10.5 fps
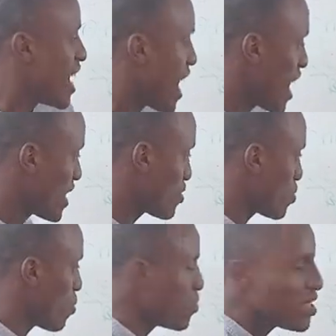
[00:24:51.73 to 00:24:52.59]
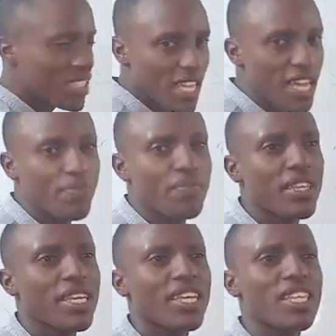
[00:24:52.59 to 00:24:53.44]
And so we say
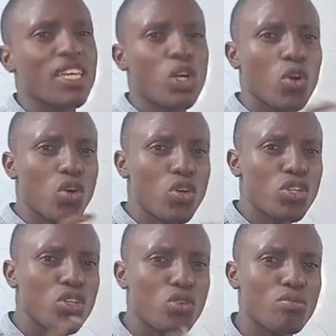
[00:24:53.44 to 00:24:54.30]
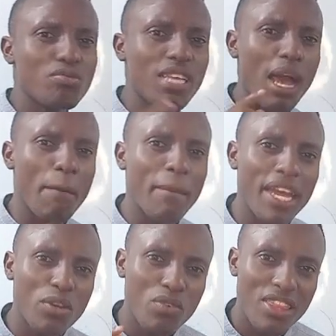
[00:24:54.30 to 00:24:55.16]
the cold rooms are
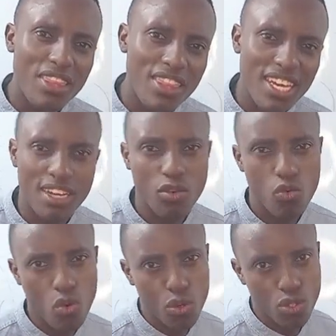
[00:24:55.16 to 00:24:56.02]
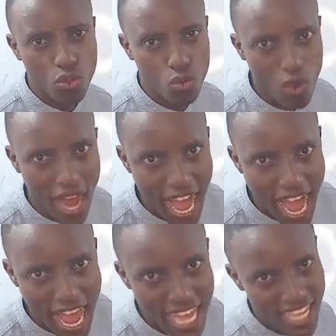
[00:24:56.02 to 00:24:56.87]
made with thick walls.
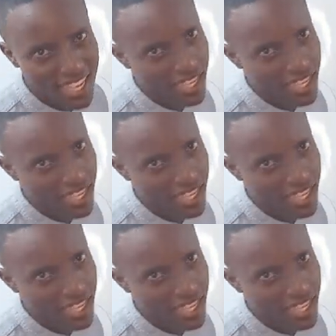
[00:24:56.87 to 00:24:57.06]
Why?